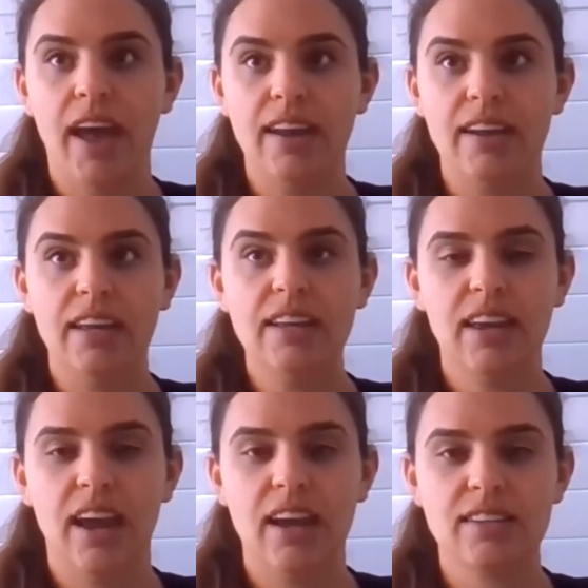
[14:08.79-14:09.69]
and it
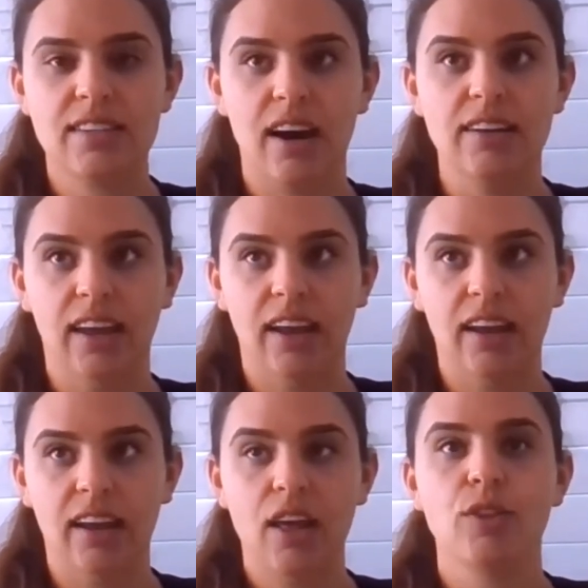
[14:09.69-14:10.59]
indicates to
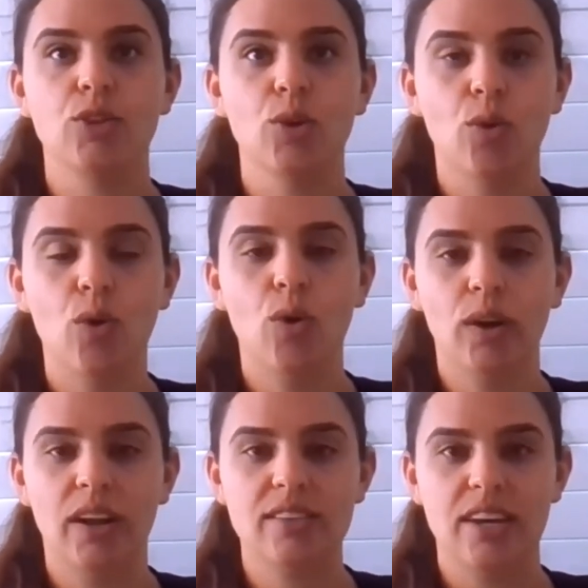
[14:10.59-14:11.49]
RDN that your
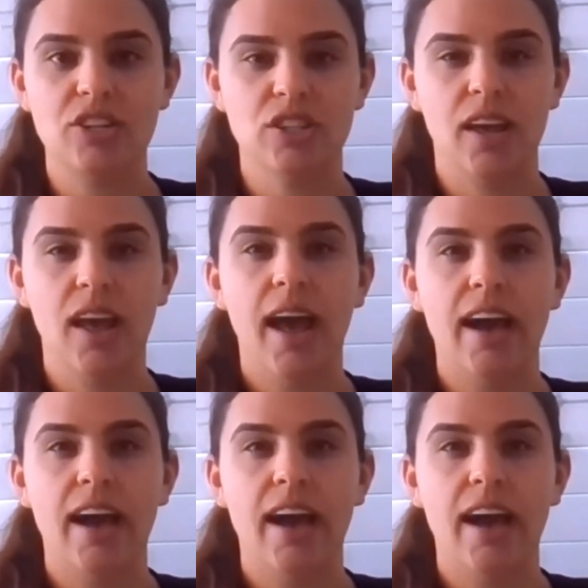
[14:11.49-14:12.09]
organisation